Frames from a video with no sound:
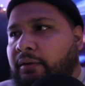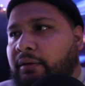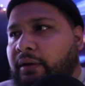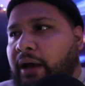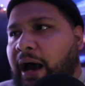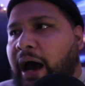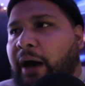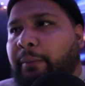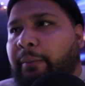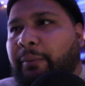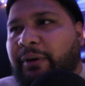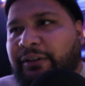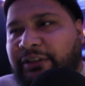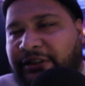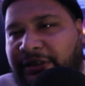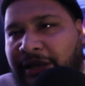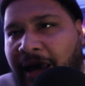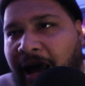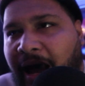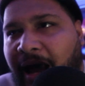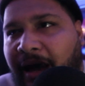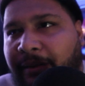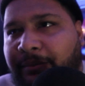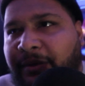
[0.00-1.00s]
how much
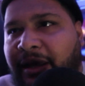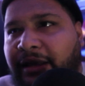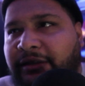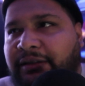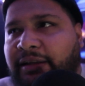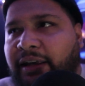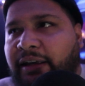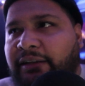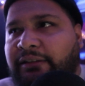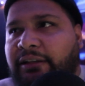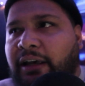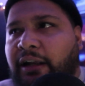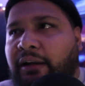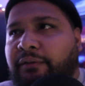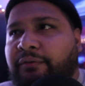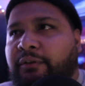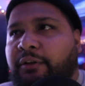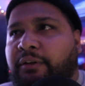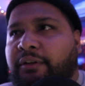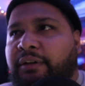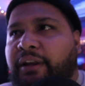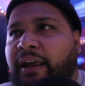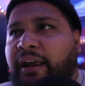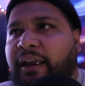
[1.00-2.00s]
time that takes out of
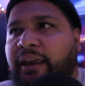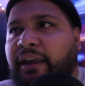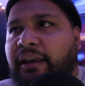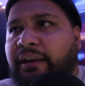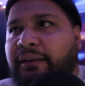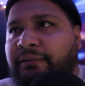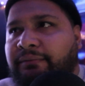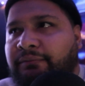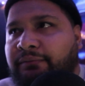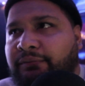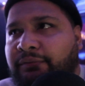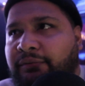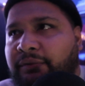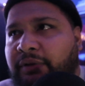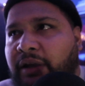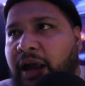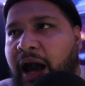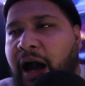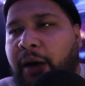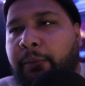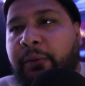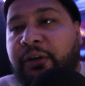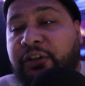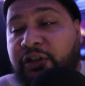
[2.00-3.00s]
your day and
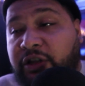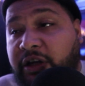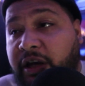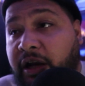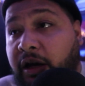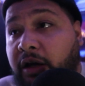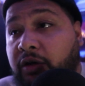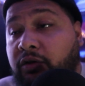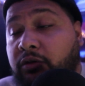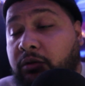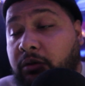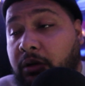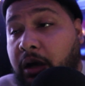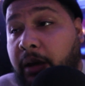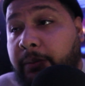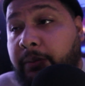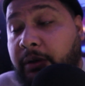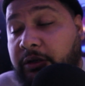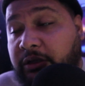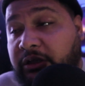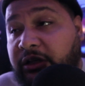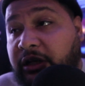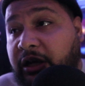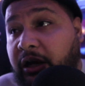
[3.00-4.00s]
how much care you
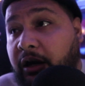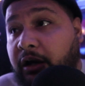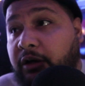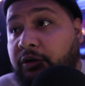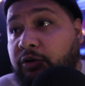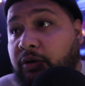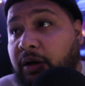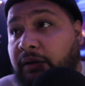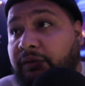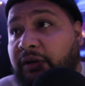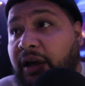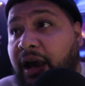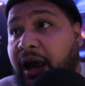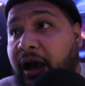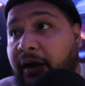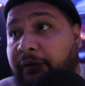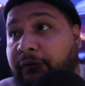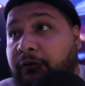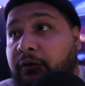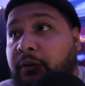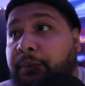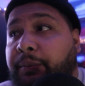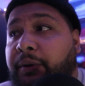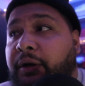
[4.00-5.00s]
have to have
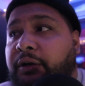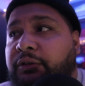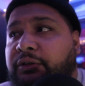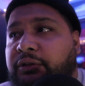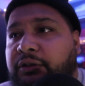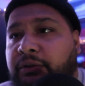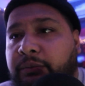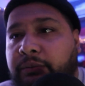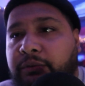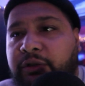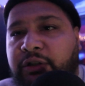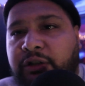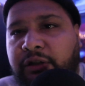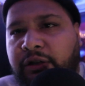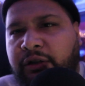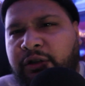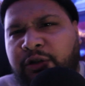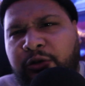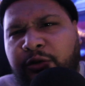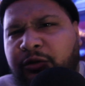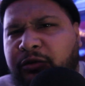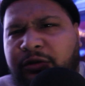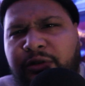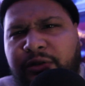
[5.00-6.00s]
for a person to
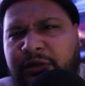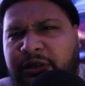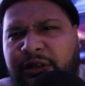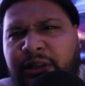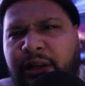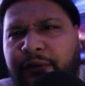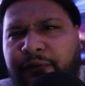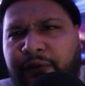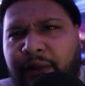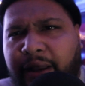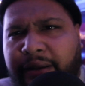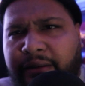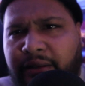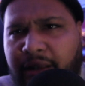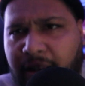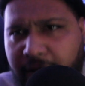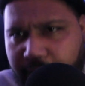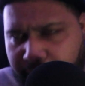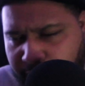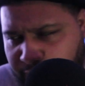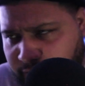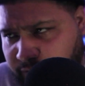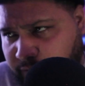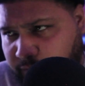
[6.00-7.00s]
do stuff like that
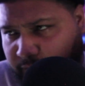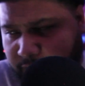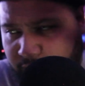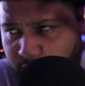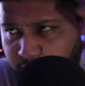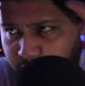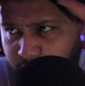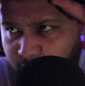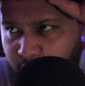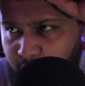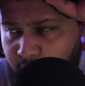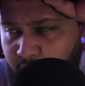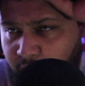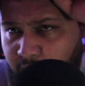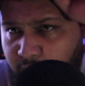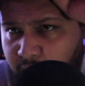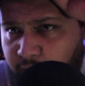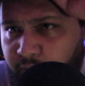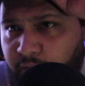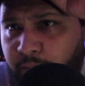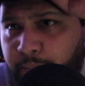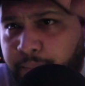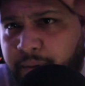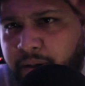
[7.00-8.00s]

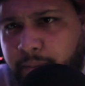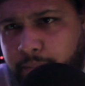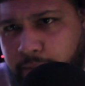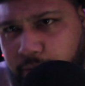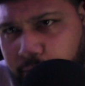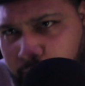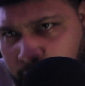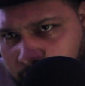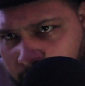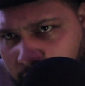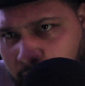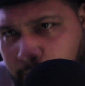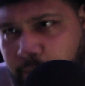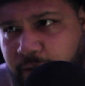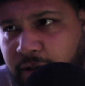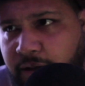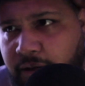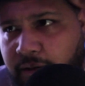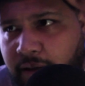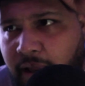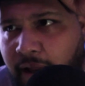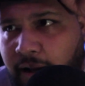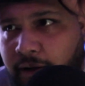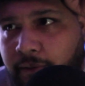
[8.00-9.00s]
for people. You know what I
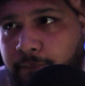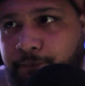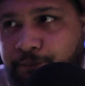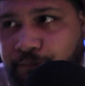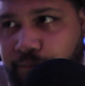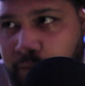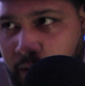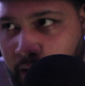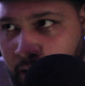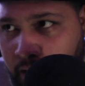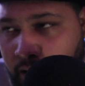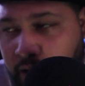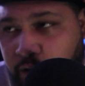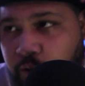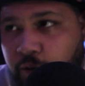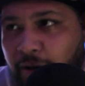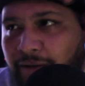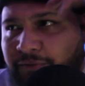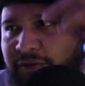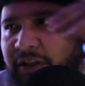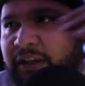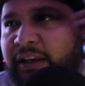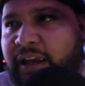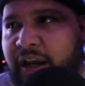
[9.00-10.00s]
mean? Like you
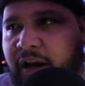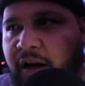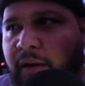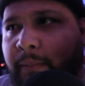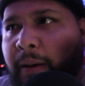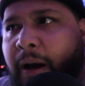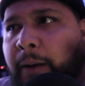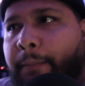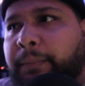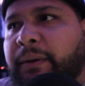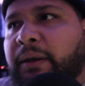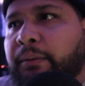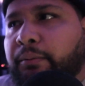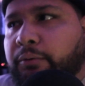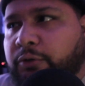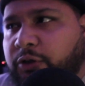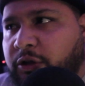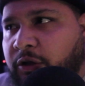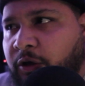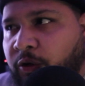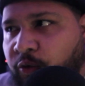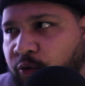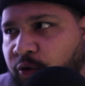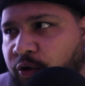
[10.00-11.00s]
have to care about people
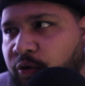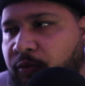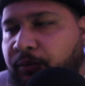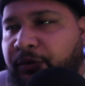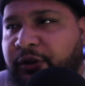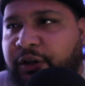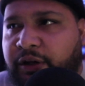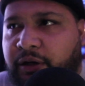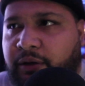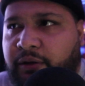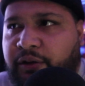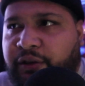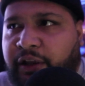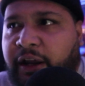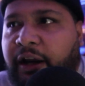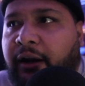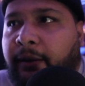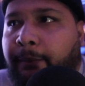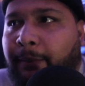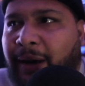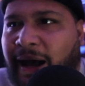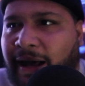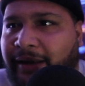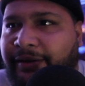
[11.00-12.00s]
to groom their
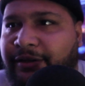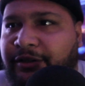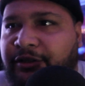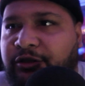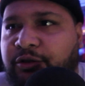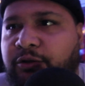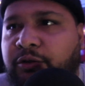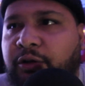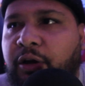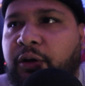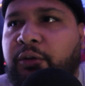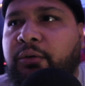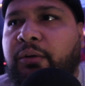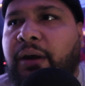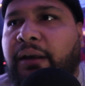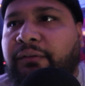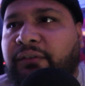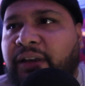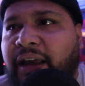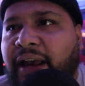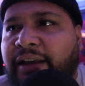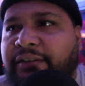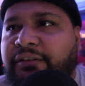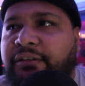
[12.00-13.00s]
bodies. You have
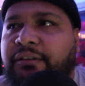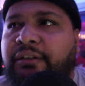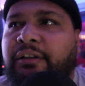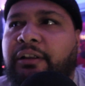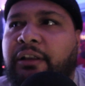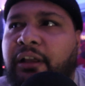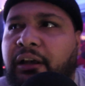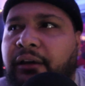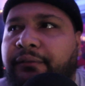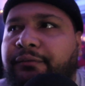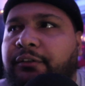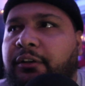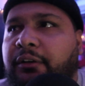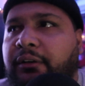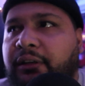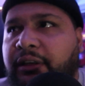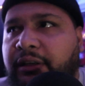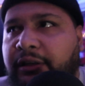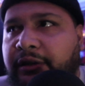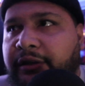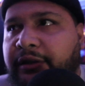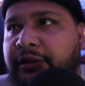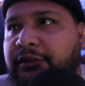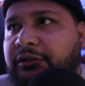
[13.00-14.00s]
to actually love your
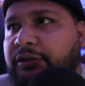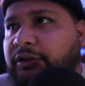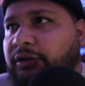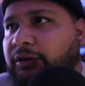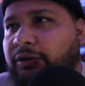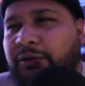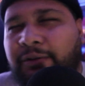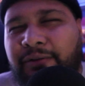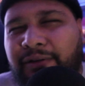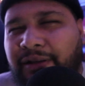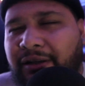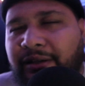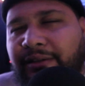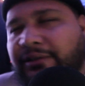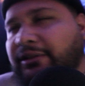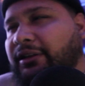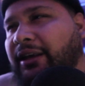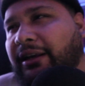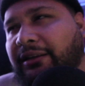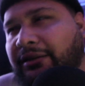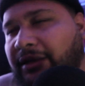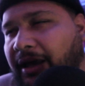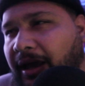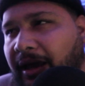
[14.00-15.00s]
kids to do things
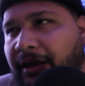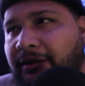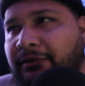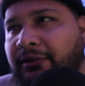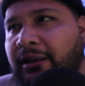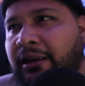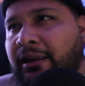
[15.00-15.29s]
like that.